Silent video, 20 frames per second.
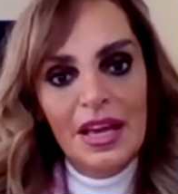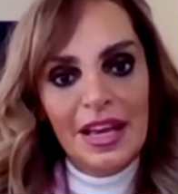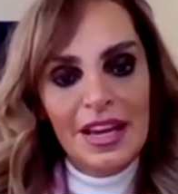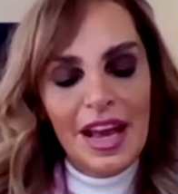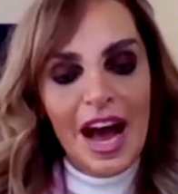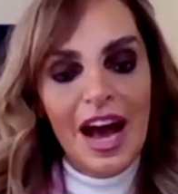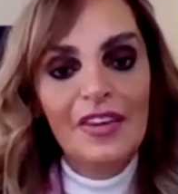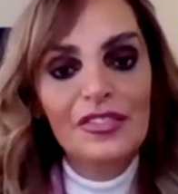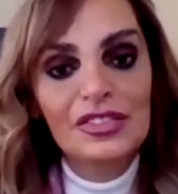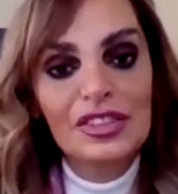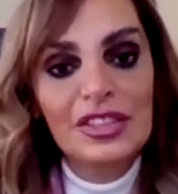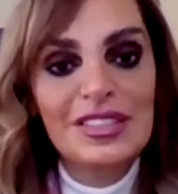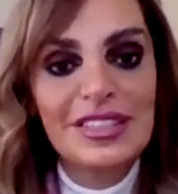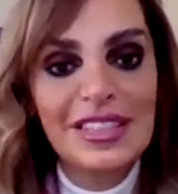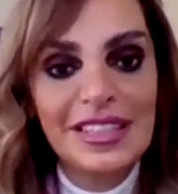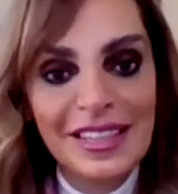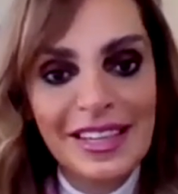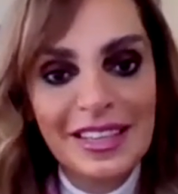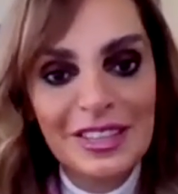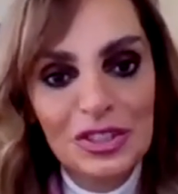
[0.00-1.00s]
And after the
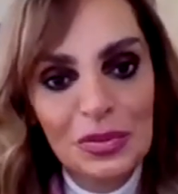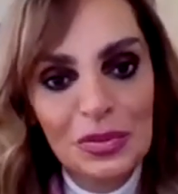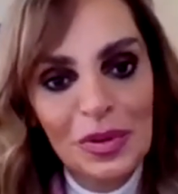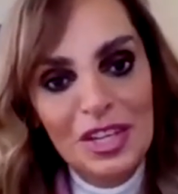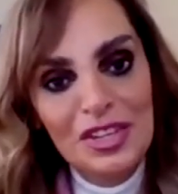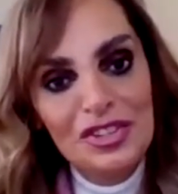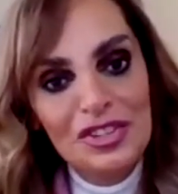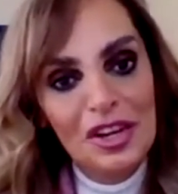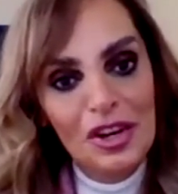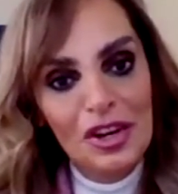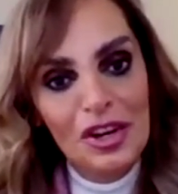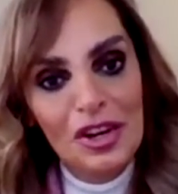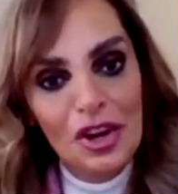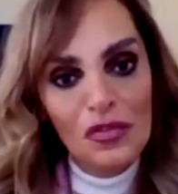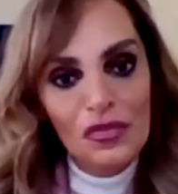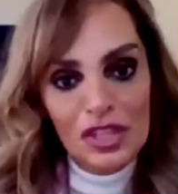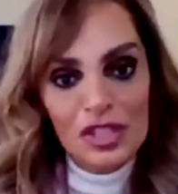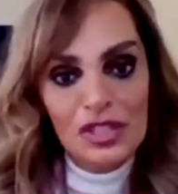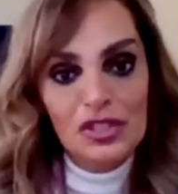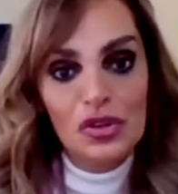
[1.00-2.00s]
graduation of
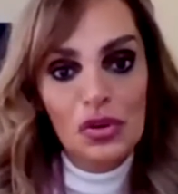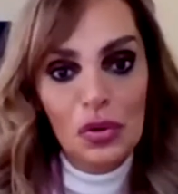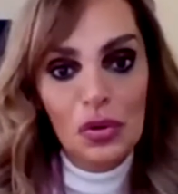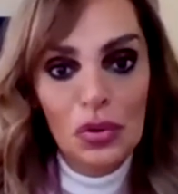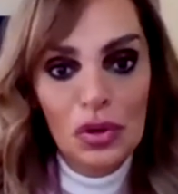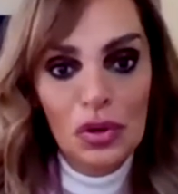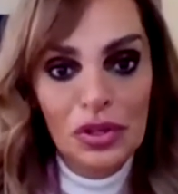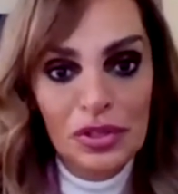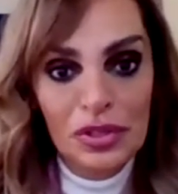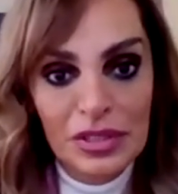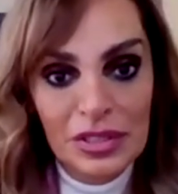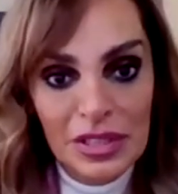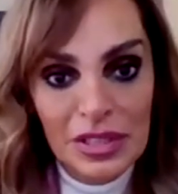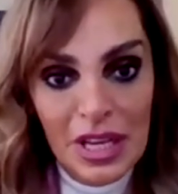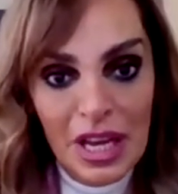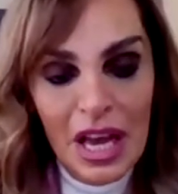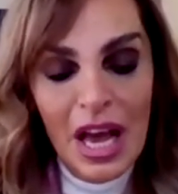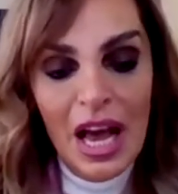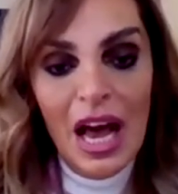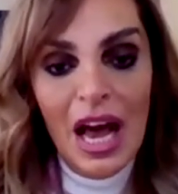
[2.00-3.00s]
these scholars,
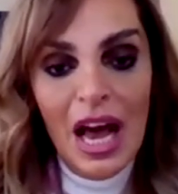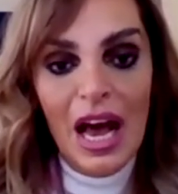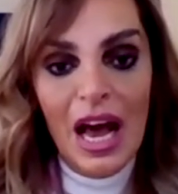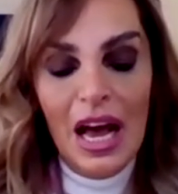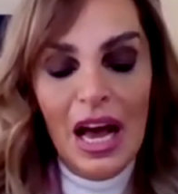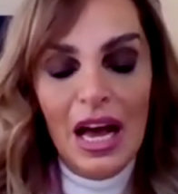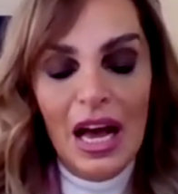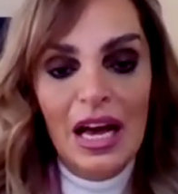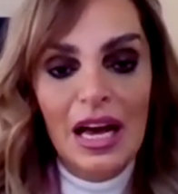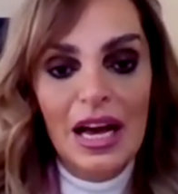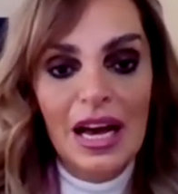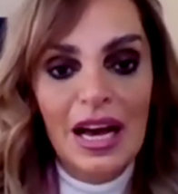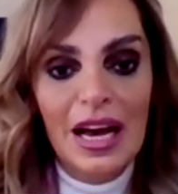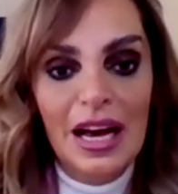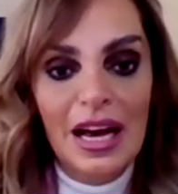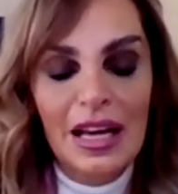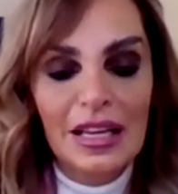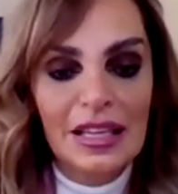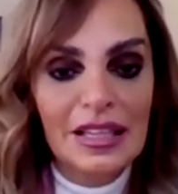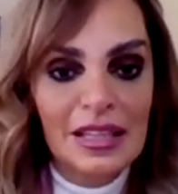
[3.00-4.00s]

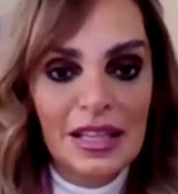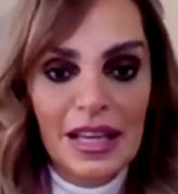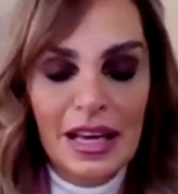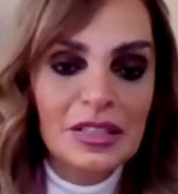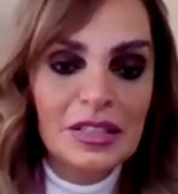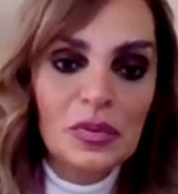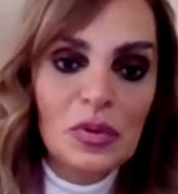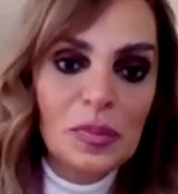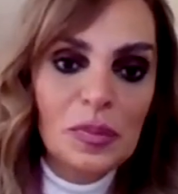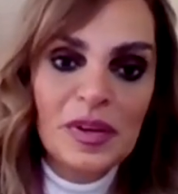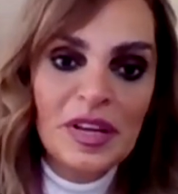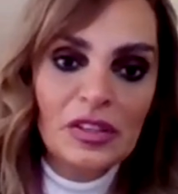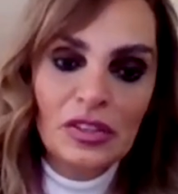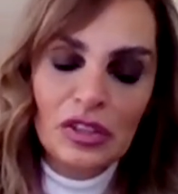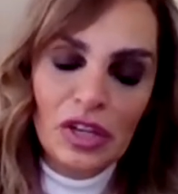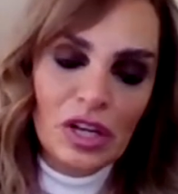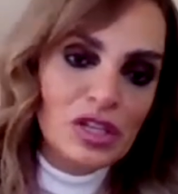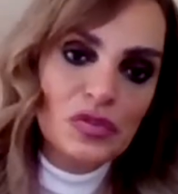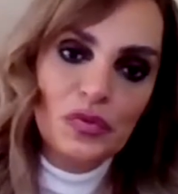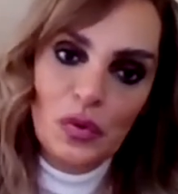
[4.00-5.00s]
there will be a
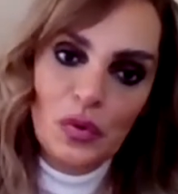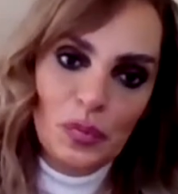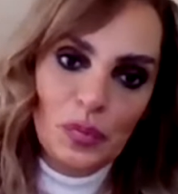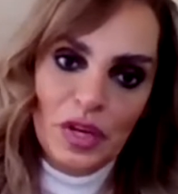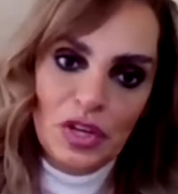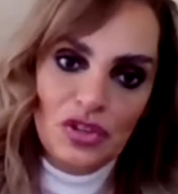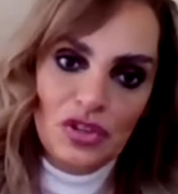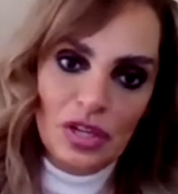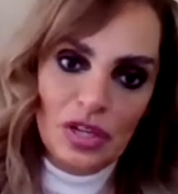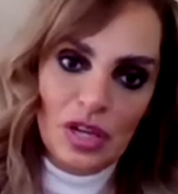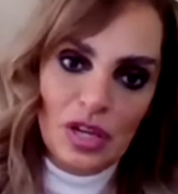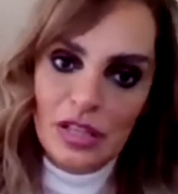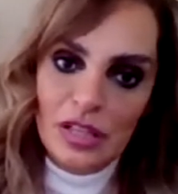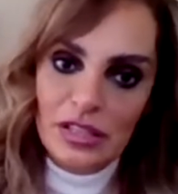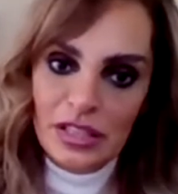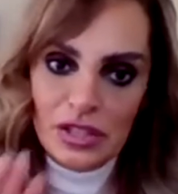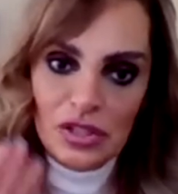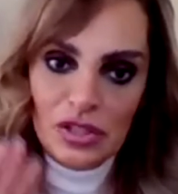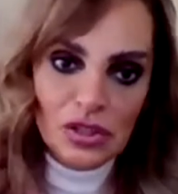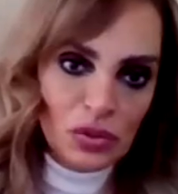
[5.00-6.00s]
transformation.
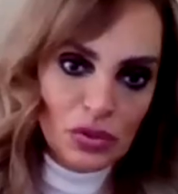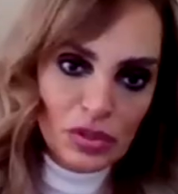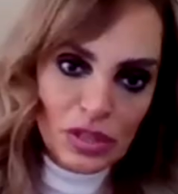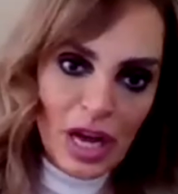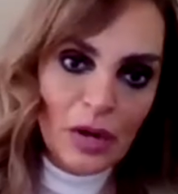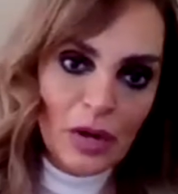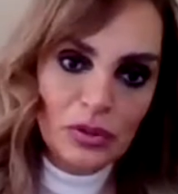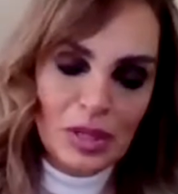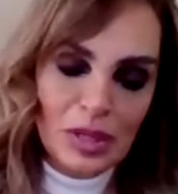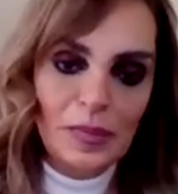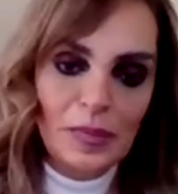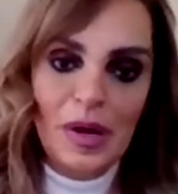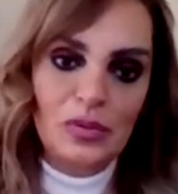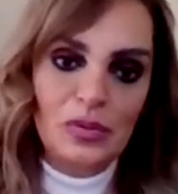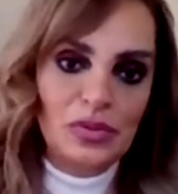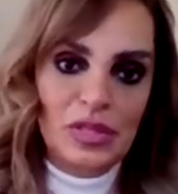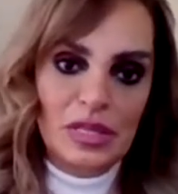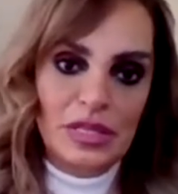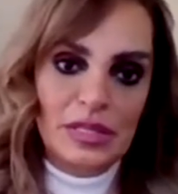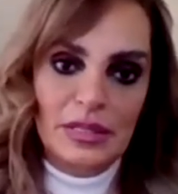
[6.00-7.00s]
There is no doubt
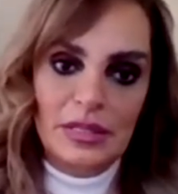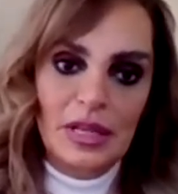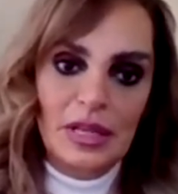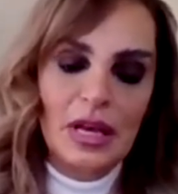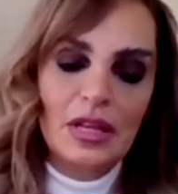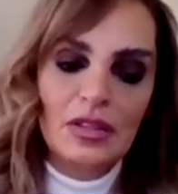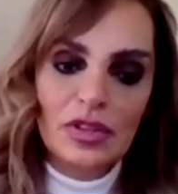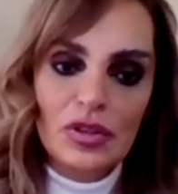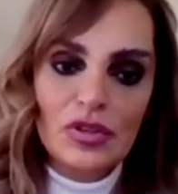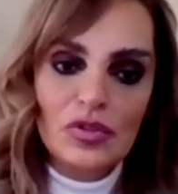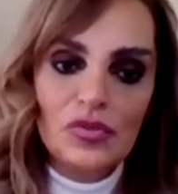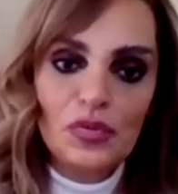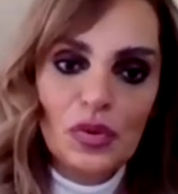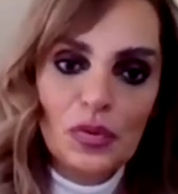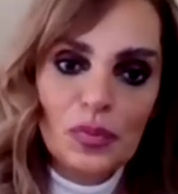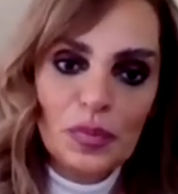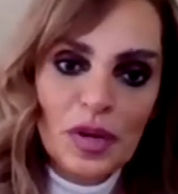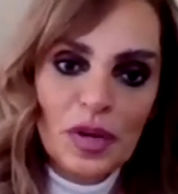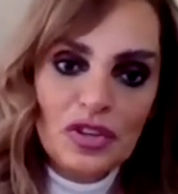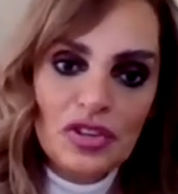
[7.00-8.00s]
about this
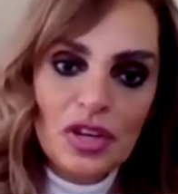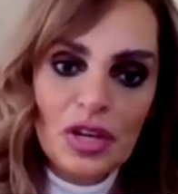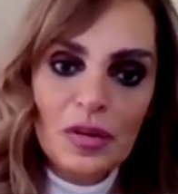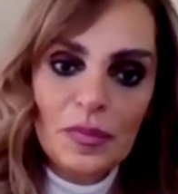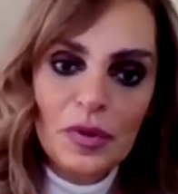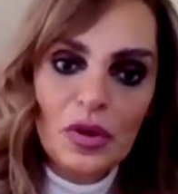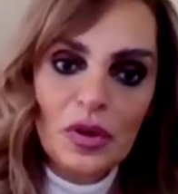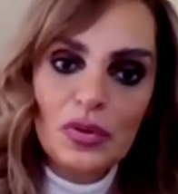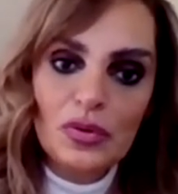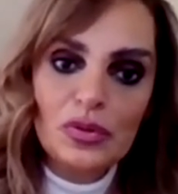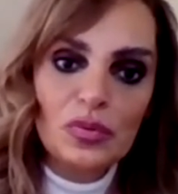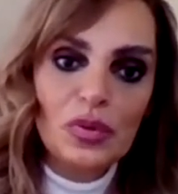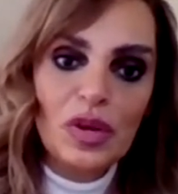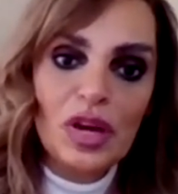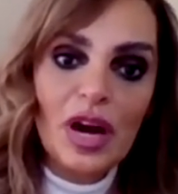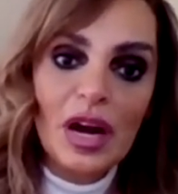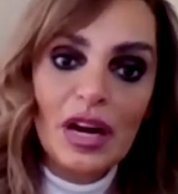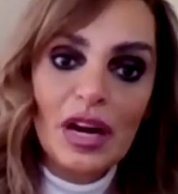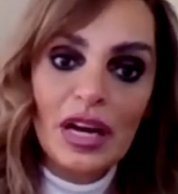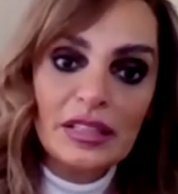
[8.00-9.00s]
transformation, because we
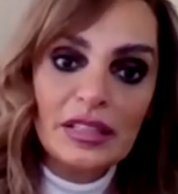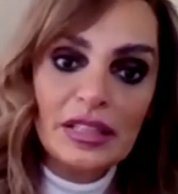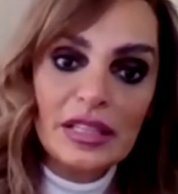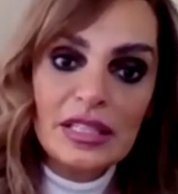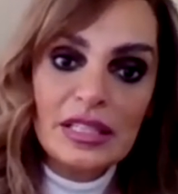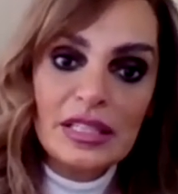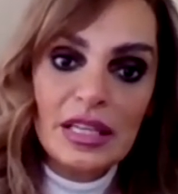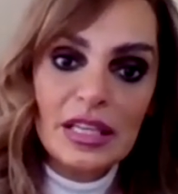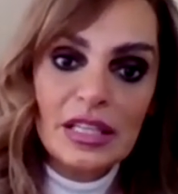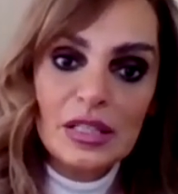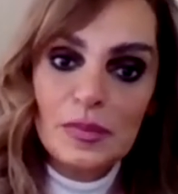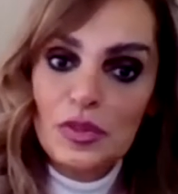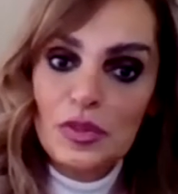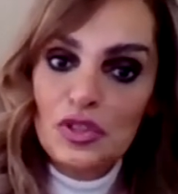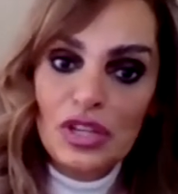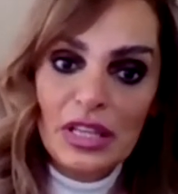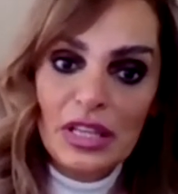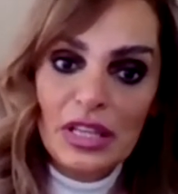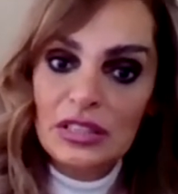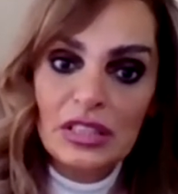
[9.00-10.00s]
are addressing
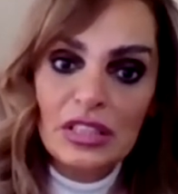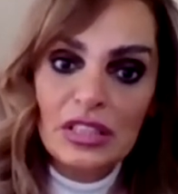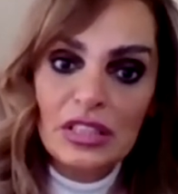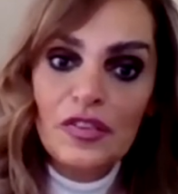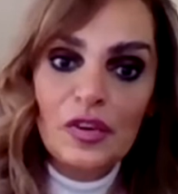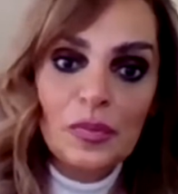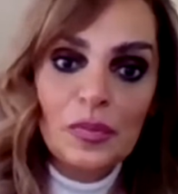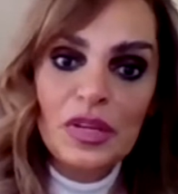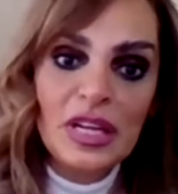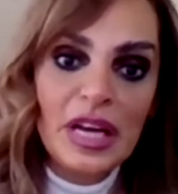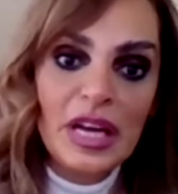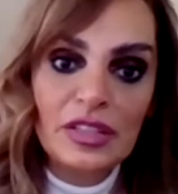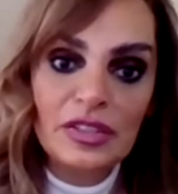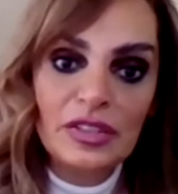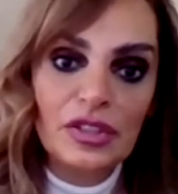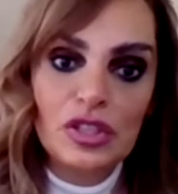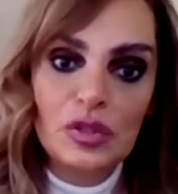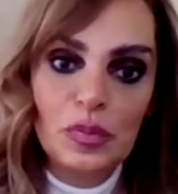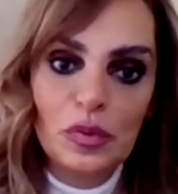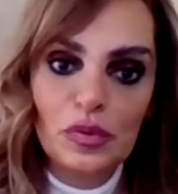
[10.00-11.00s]
specialty never been
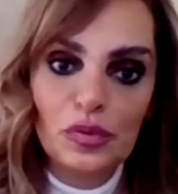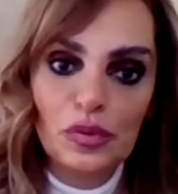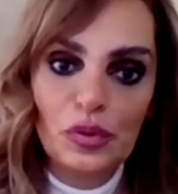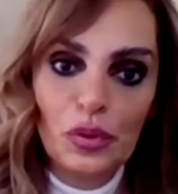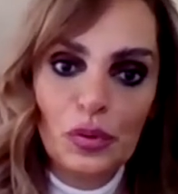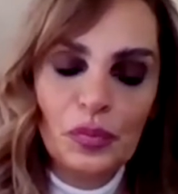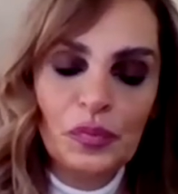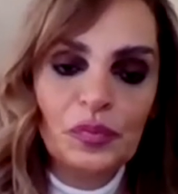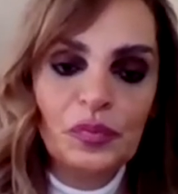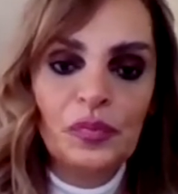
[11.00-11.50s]
addressed before,